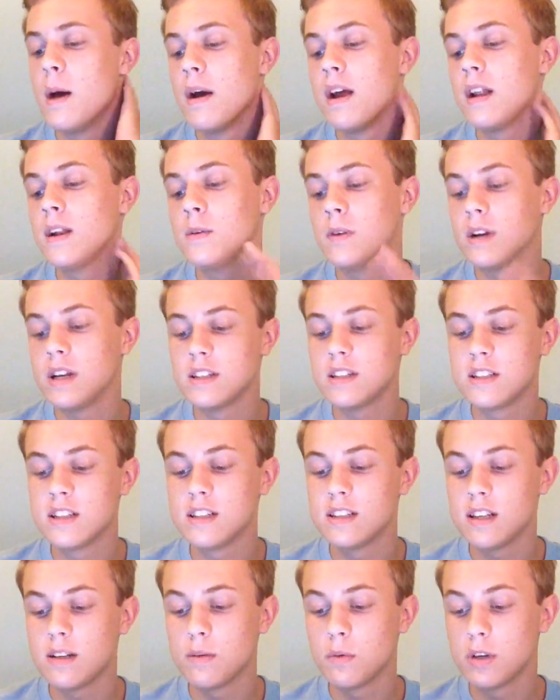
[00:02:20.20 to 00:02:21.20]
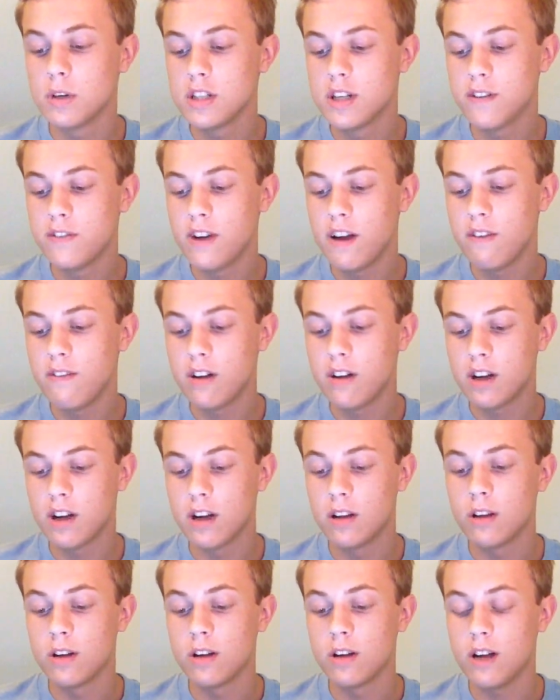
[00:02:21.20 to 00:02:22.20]
Anyway, she said, What's your favorite
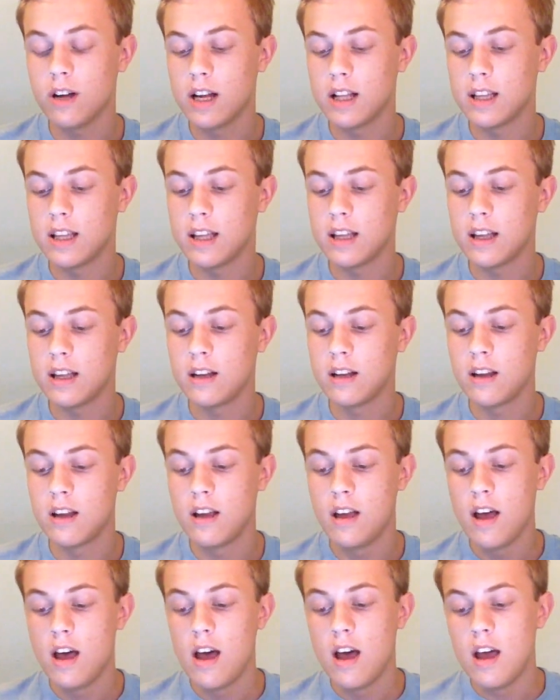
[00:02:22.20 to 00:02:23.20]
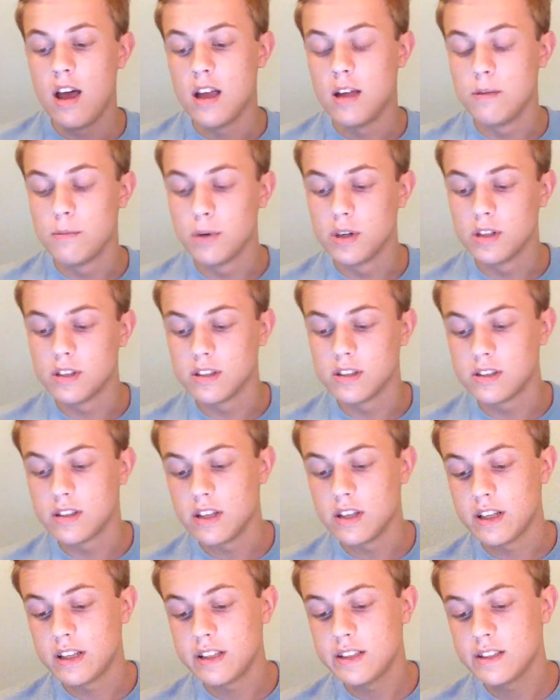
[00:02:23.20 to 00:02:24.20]
color? And then in
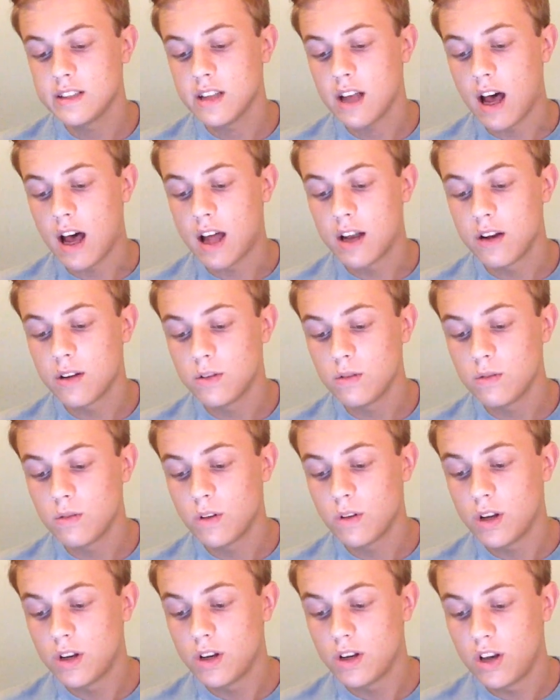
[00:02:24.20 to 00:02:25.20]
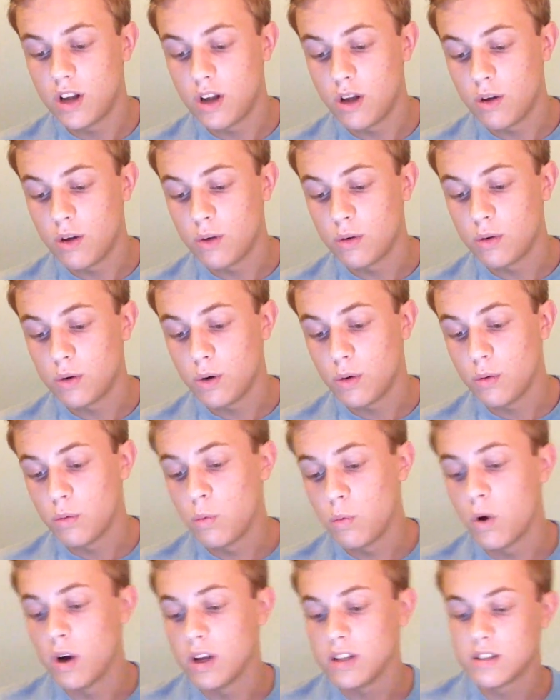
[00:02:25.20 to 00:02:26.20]
parentheses, I don't know
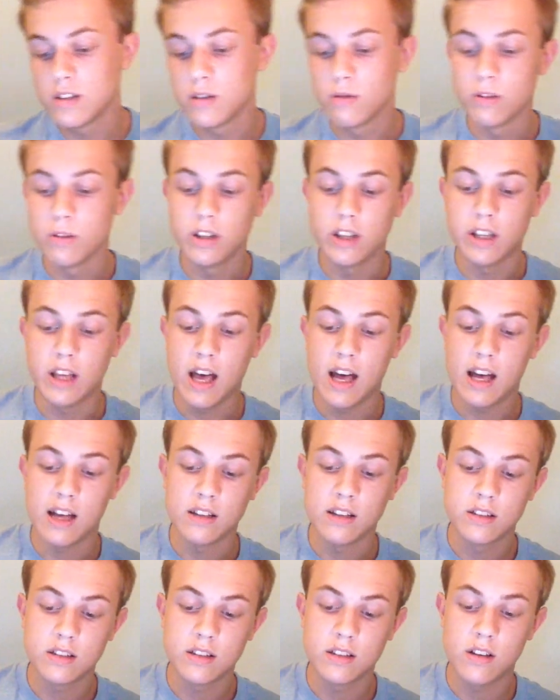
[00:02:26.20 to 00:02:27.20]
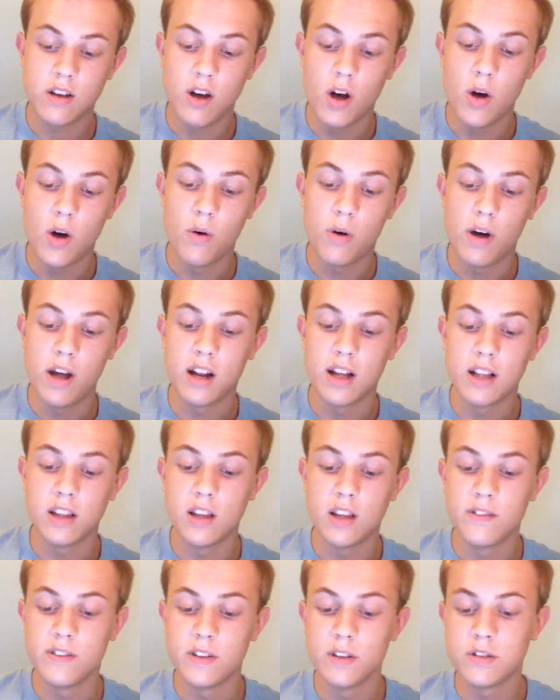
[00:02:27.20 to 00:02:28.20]
what to really ask. Oh, and I
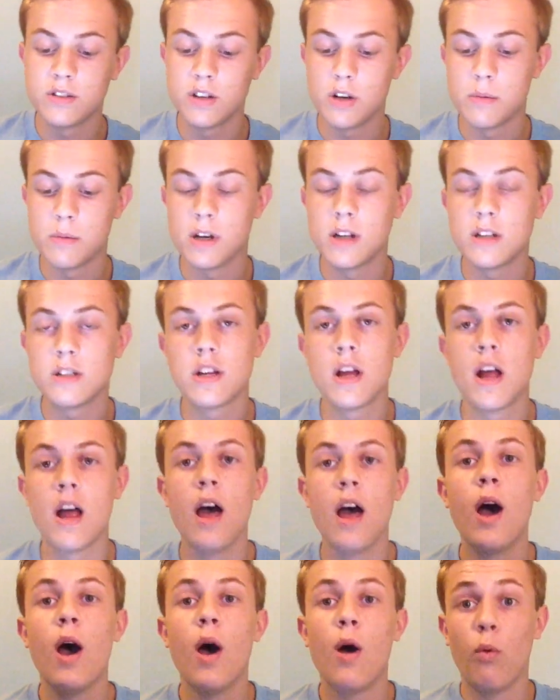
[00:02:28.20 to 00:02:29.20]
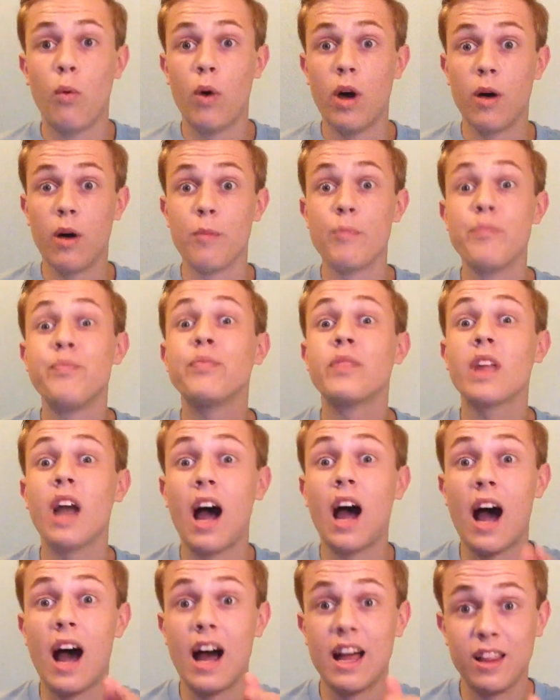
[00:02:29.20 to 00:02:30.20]
love you so much. Well,
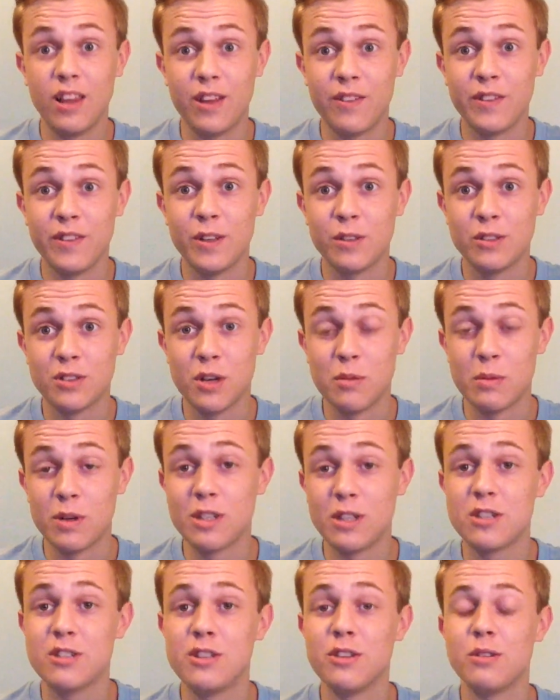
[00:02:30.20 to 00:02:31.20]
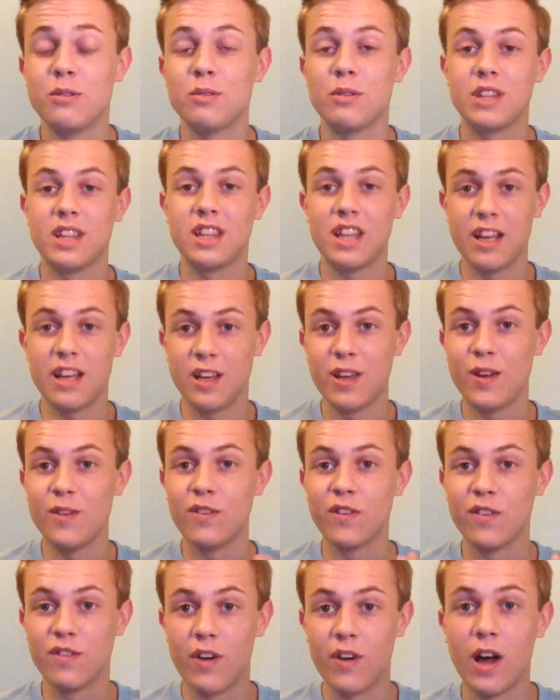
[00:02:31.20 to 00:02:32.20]
I love you so much too. Thank you
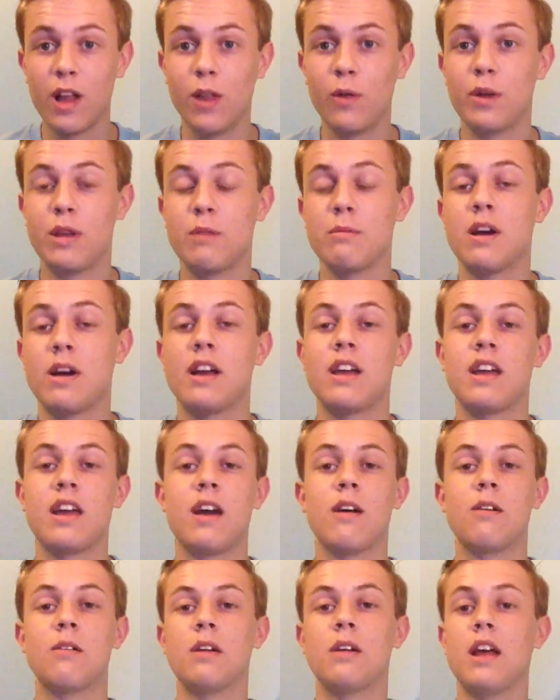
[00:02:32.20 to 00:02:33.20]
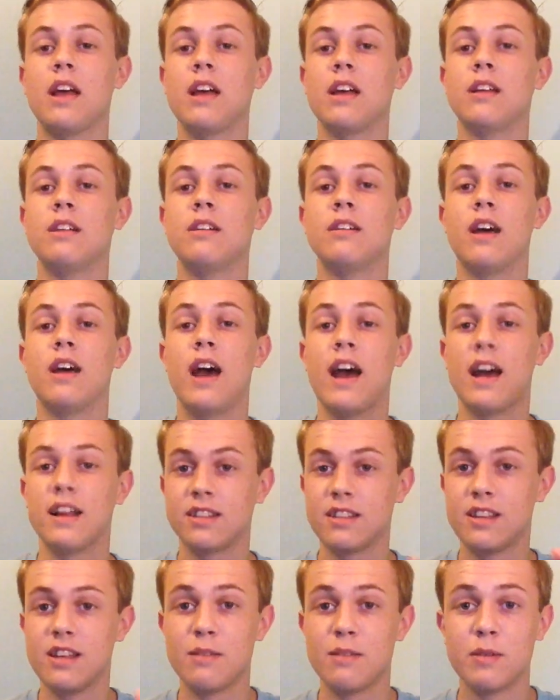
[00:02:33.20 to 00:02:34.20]
for following my account and
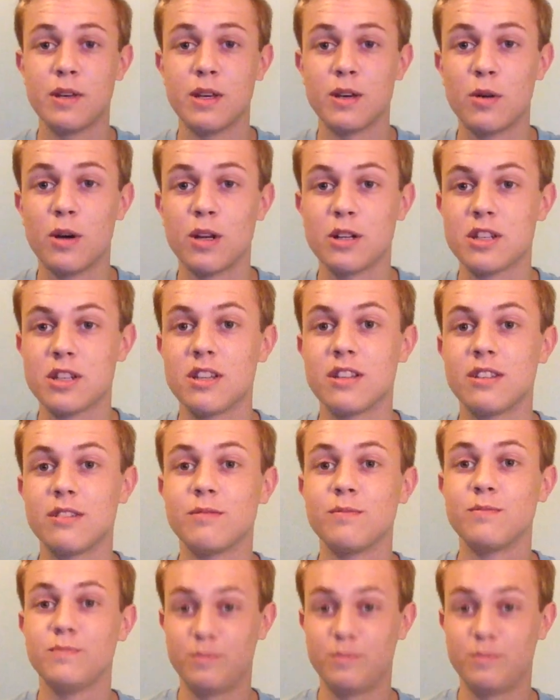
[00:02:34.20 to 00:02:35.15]
asking me a question.